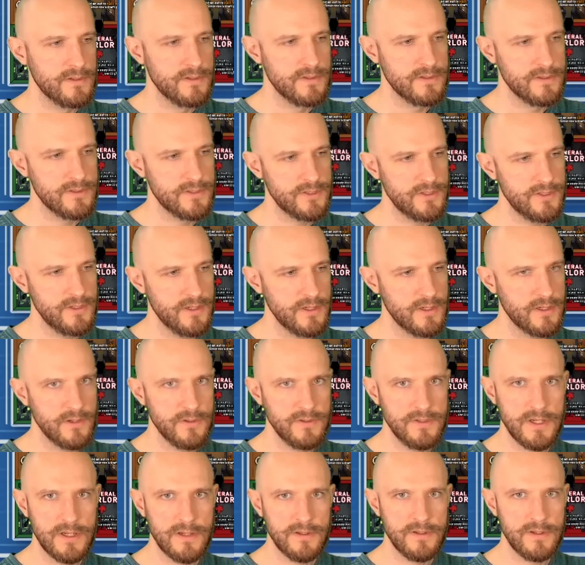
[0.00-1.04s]
Should I go
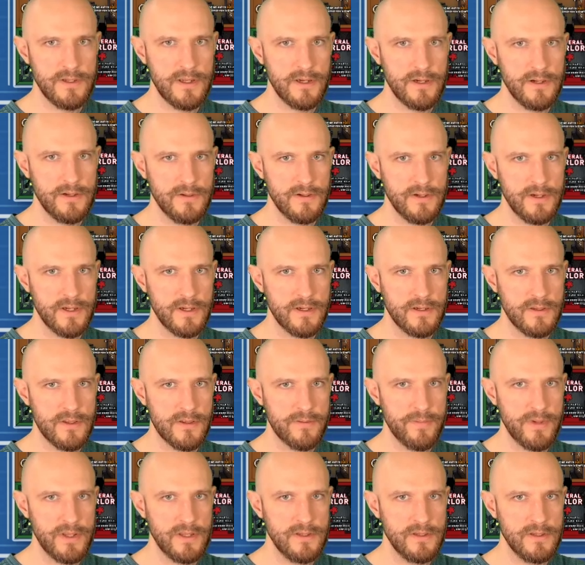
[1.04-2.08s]
down now? I could
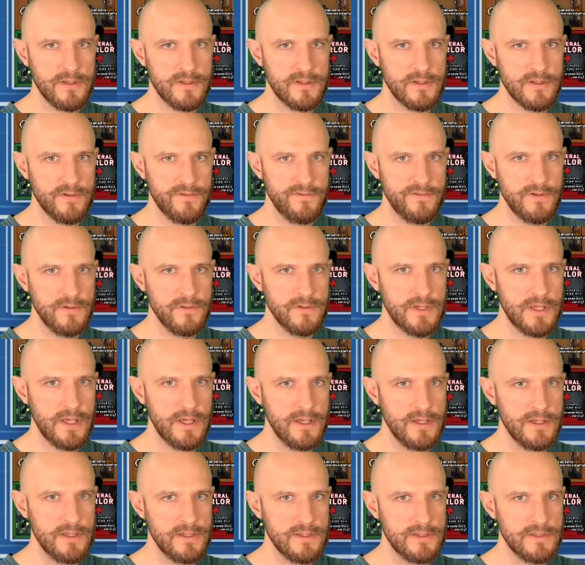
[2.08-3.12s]
spend a few
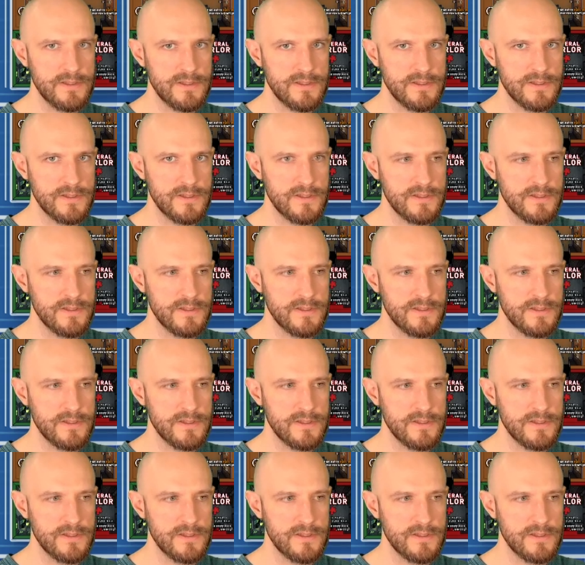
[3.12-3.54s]
keys.